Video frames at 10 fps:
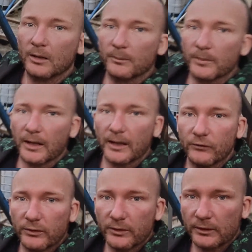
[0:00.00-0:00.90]
But
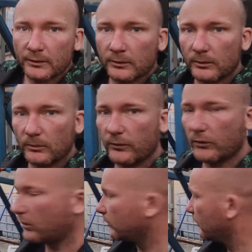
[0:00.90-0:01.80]
everything, we've
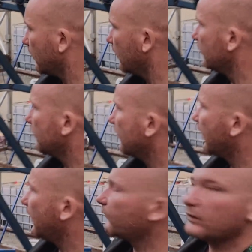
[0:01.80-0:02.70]
gone a little bit
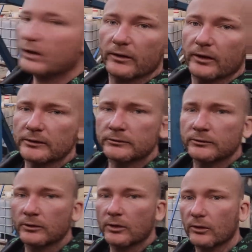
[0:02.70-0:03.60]
heavier than
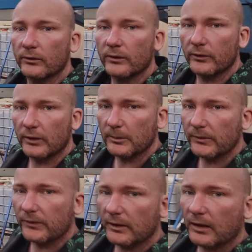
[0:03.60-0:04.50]
originally
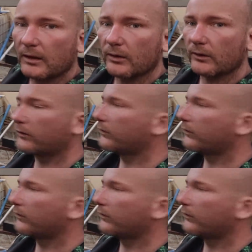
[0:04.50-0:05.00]
was in there because